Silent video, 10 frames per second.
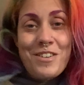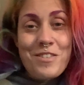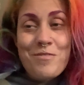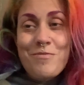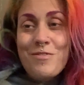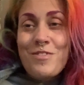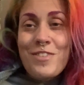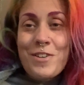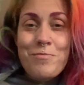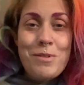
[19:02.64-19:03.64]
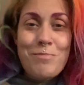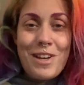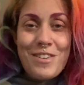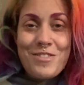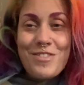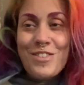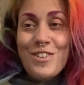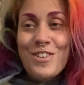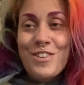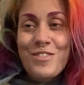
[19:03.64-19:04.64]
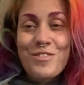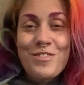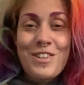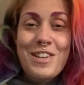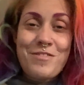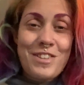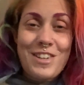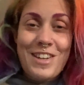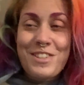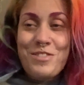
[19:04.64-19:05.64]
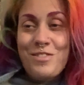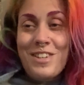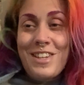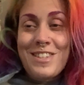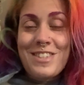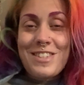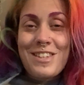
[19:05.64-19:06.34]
I'll feel a bit better for whenever the next one is.